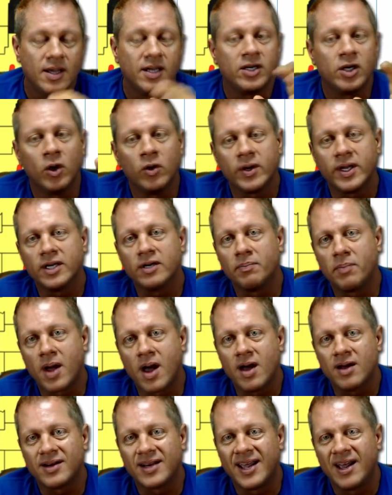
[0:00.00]
Don't get
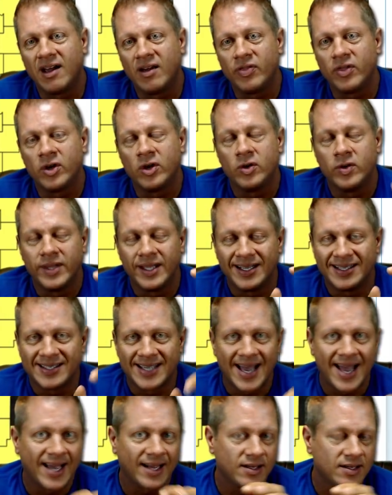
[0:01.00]
bogged down though in the
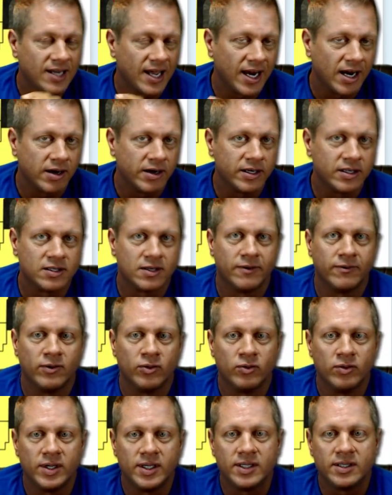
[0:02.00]
exact areas of
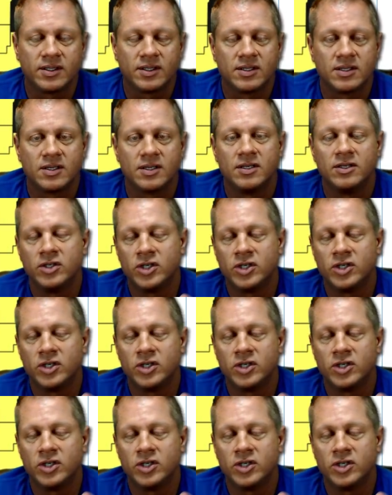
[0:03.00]
the risks.